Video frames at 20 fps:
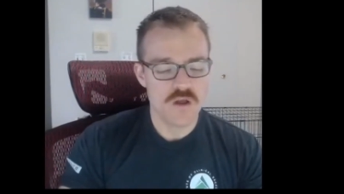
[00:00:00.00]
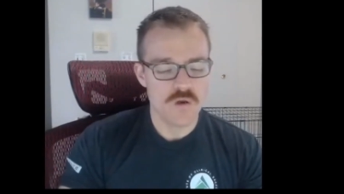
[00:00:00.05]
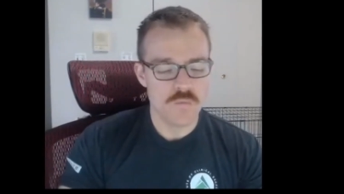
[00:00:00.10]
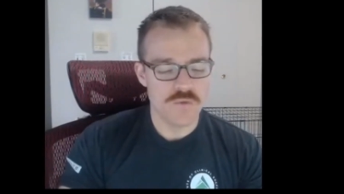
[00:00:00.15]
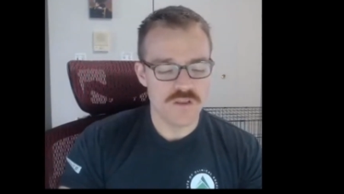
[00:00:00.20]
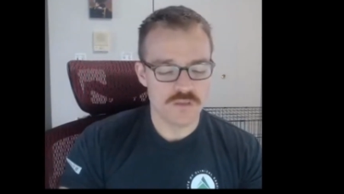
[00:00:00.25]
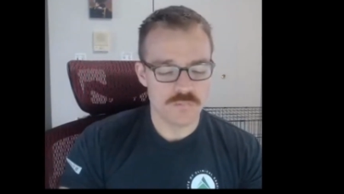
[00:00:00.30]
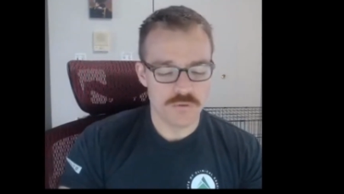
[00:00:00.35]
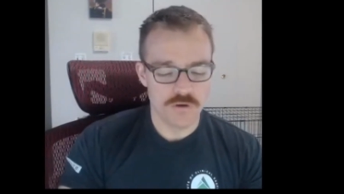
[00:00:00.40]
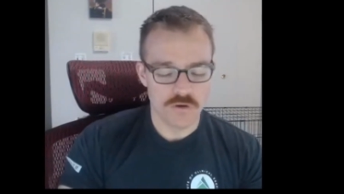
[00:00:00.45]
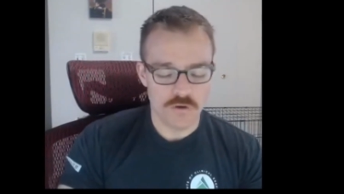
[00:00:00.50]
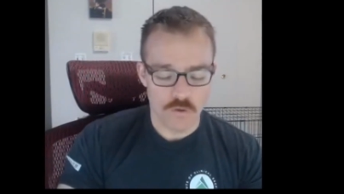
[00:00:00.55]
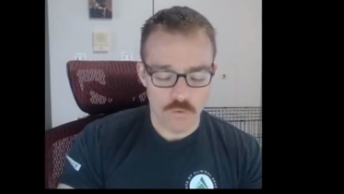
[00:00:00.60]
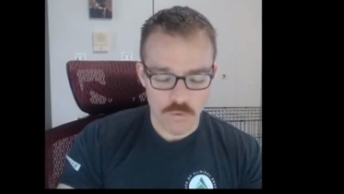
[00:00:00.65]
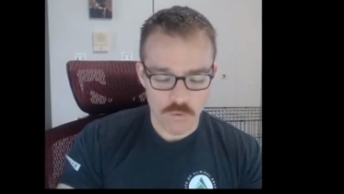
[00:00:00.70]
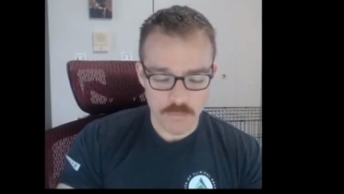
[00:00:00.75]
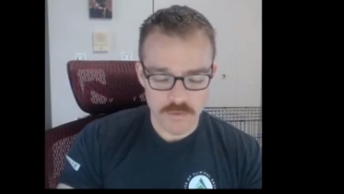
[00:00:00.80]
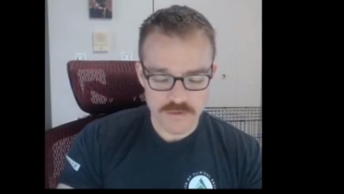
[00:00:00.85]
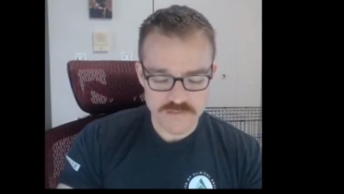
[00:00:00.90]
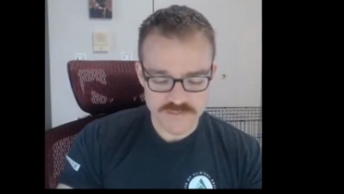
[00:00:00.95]
We can put a
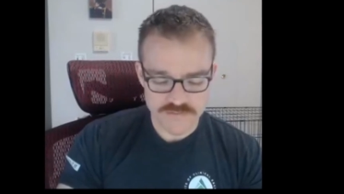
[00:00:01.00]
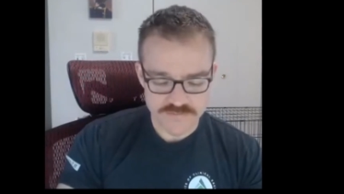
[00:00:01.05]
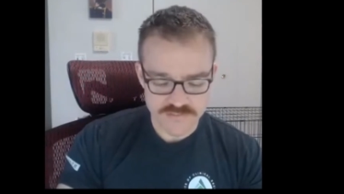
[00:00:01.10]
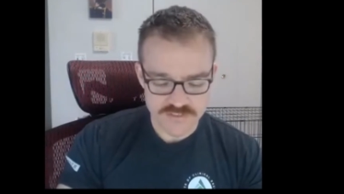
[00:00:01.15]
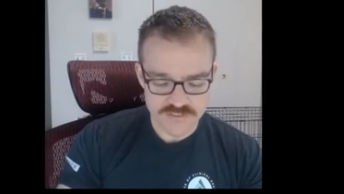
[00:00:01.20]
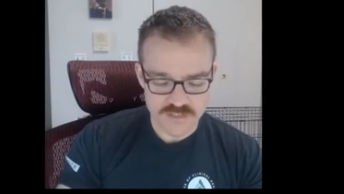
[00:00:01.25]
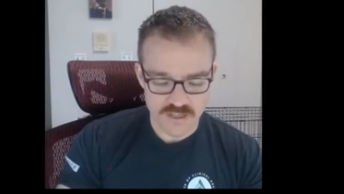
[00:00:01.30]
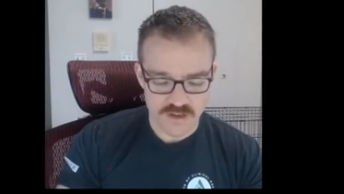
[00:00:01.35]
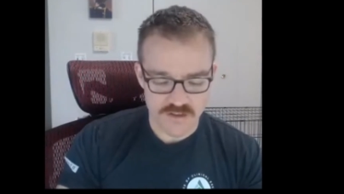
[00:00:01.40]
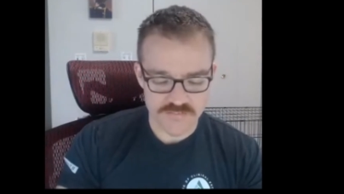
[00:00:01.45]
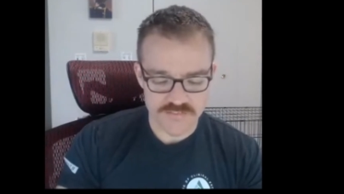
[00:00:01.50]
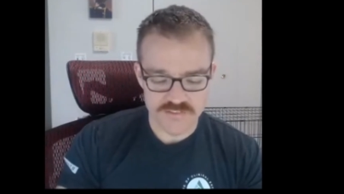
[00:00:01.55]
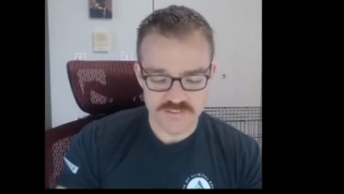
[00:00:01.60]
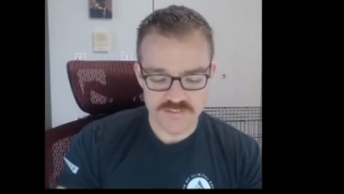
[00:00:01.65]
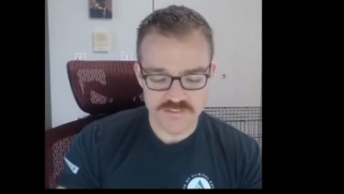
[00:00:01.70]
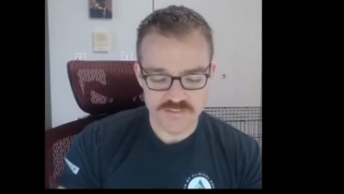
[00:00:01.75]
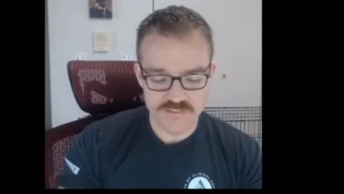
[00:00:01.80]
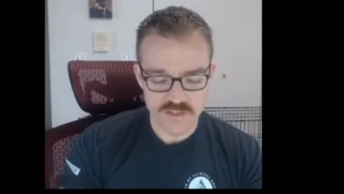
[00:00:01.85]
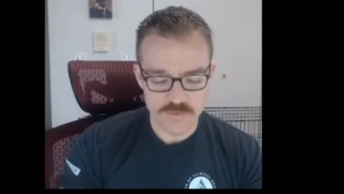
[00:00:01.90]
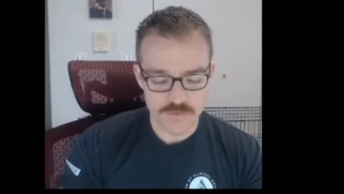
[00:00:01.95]
whole bunch of stuff and
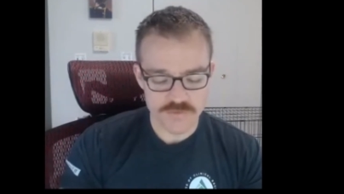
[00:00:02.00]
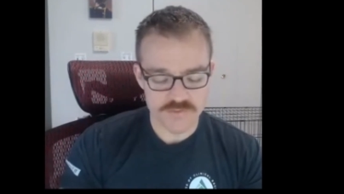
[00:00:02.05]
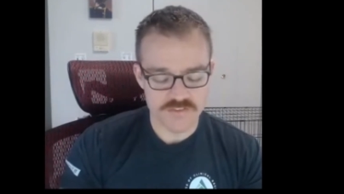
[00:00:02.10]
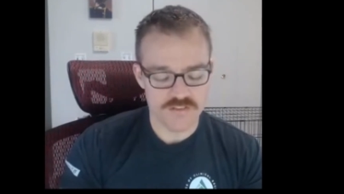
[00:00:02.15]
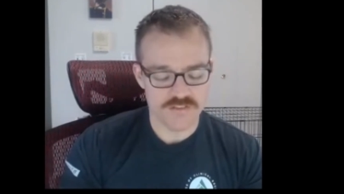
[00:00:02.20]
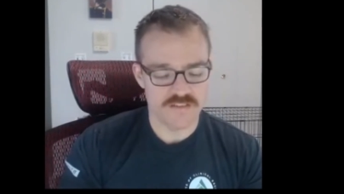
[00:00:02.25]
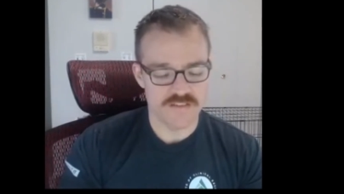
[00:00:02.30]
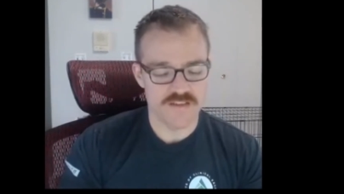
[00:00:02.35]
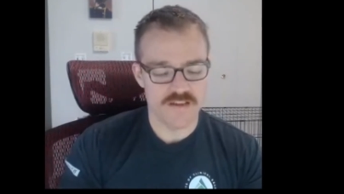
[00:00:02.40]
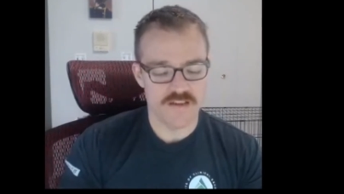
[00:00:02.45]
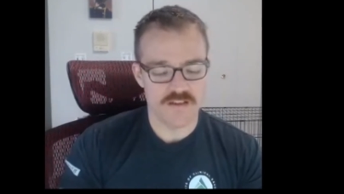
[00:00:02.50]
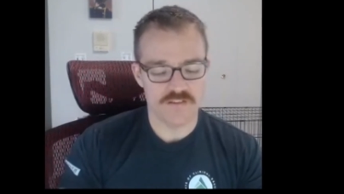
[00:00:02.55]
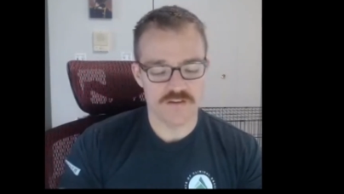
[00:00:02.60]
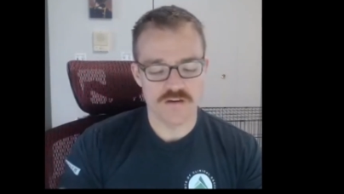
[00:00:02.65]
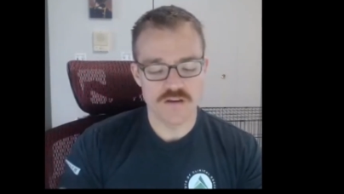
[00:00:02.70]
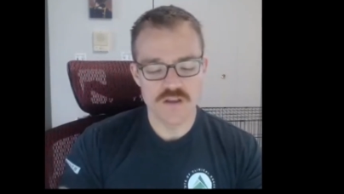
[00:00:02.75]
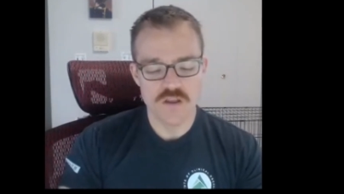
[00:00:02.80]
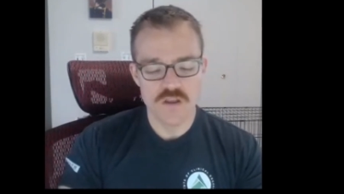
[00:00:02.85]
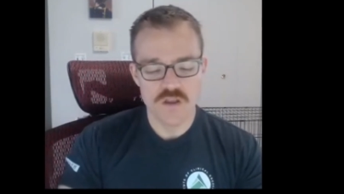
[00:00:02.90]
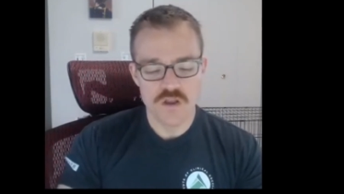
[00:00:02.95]
sequence it
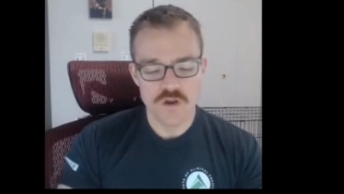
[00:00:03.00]
together.